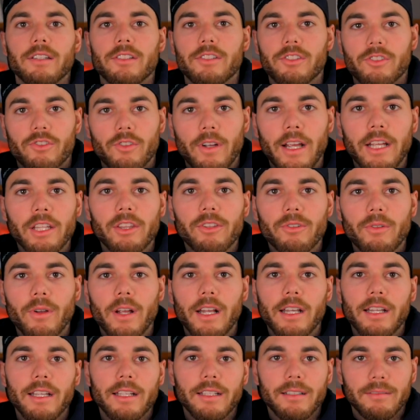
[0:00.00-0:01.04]
Strength
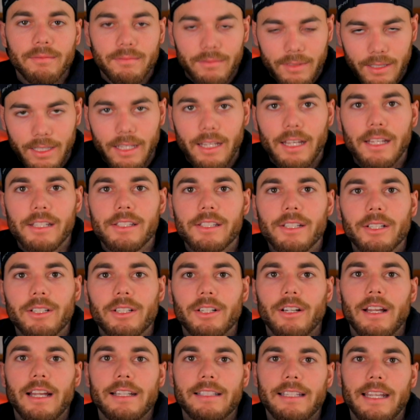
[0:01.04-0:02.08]
training is the
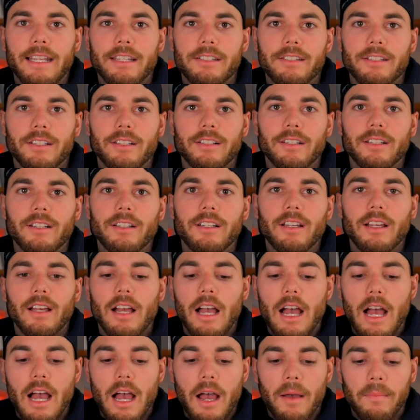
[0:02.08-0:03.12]
correct answer.
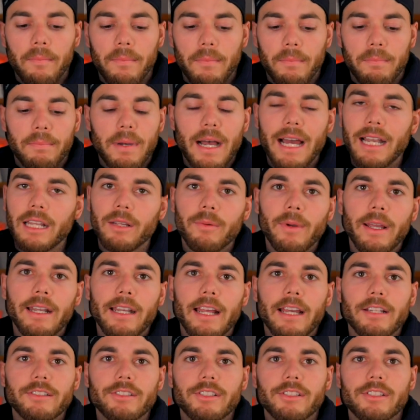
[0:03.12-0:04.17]
Body
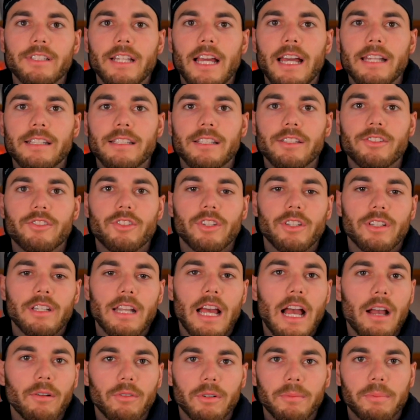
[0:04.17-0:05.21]
weight exercises should
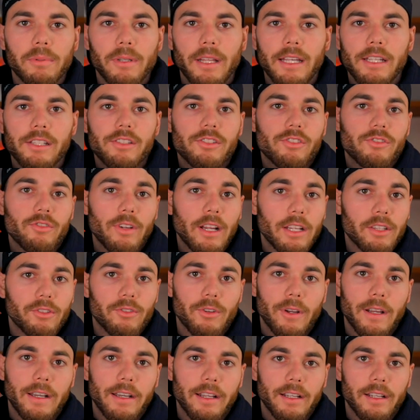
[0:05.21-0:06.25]
not replace strength
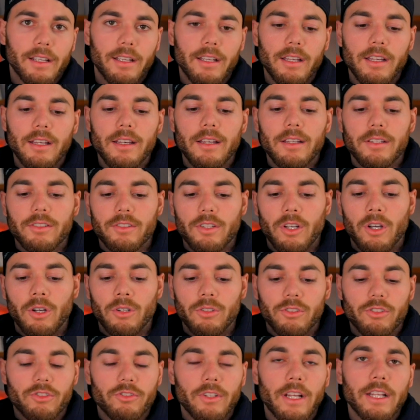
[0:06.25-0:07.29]
training.
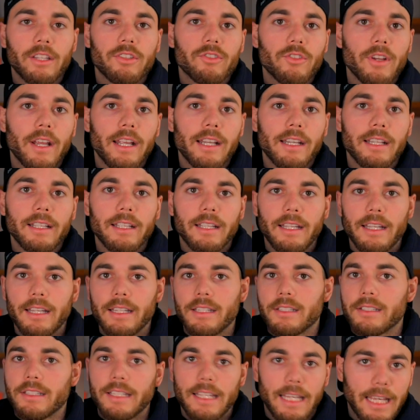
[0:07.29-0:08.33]
So strength training
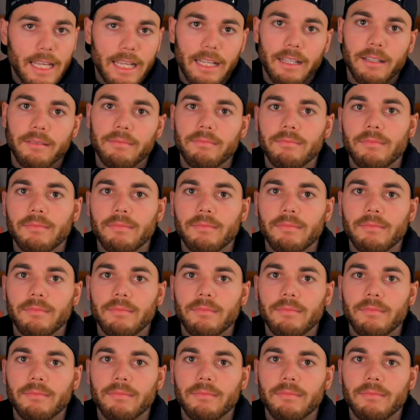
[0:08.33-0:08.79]
is king.